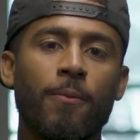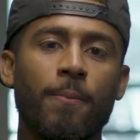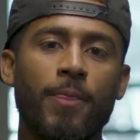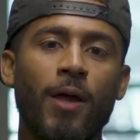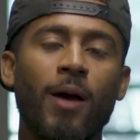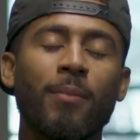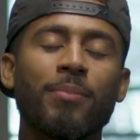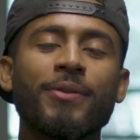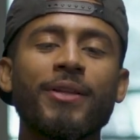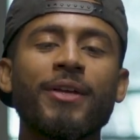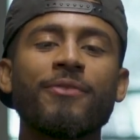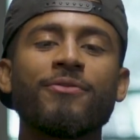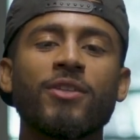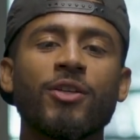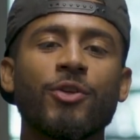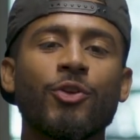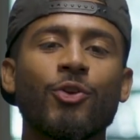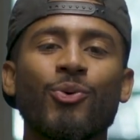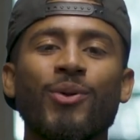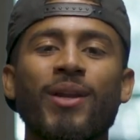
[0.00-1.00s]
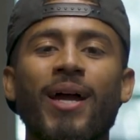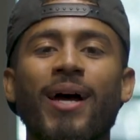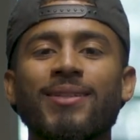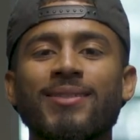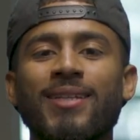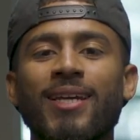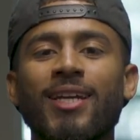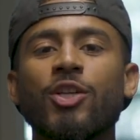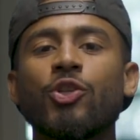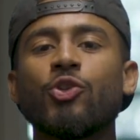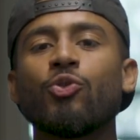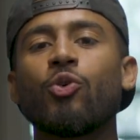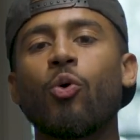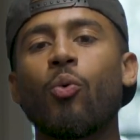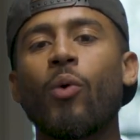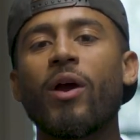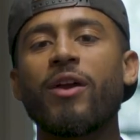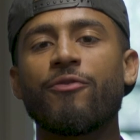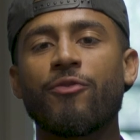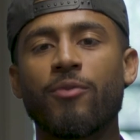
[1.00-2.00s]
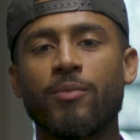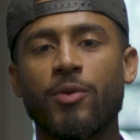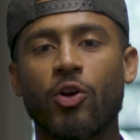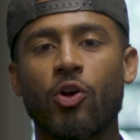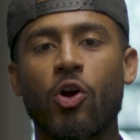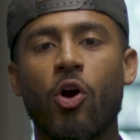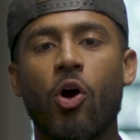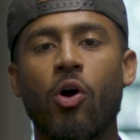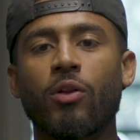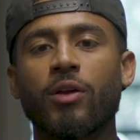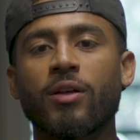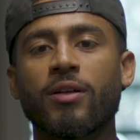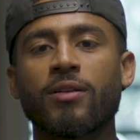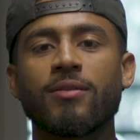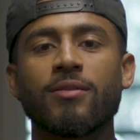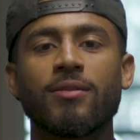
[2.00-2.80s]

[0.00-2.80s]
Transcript: uplifting you and not taking you away from your calling,